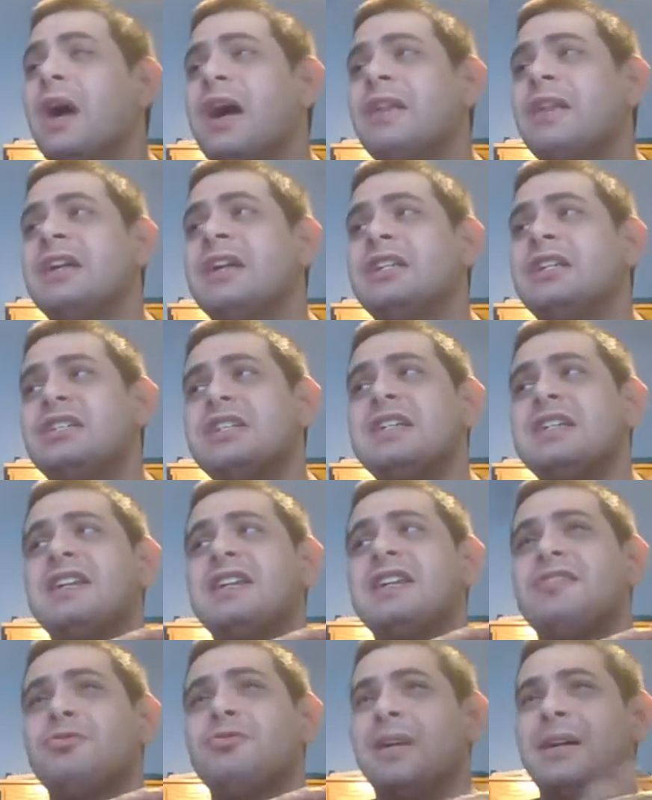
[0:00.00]
and then she
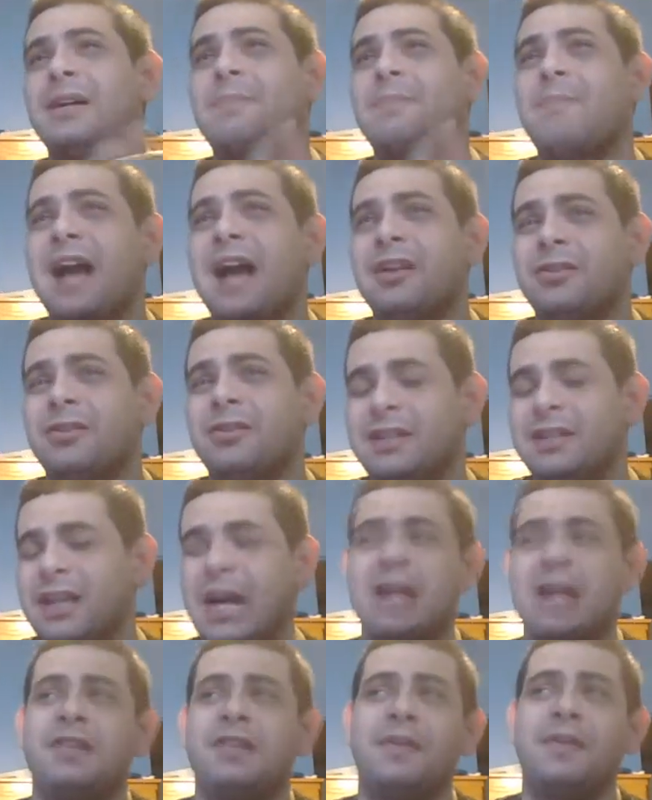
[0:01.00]
gets through like a minor
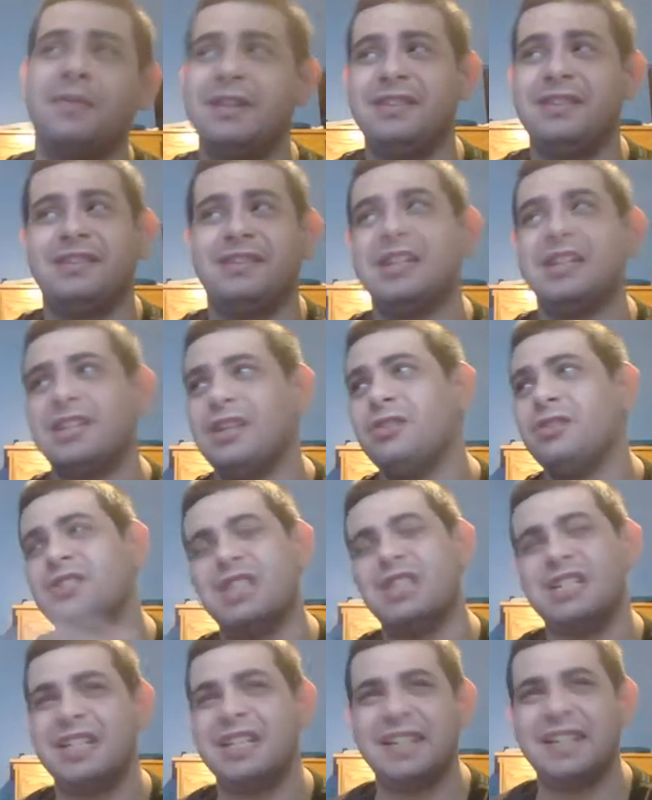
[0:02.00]
character development. It's like
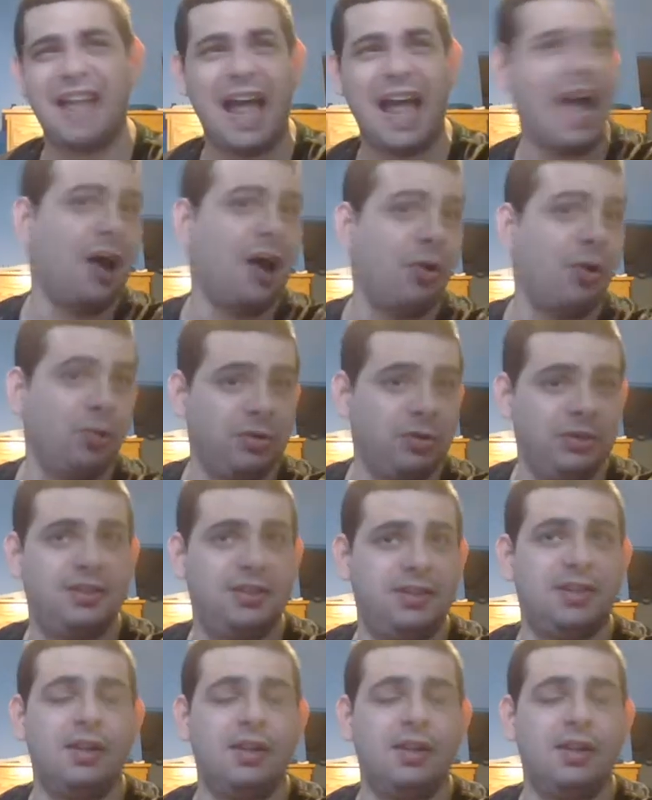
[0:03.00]
okay, she's out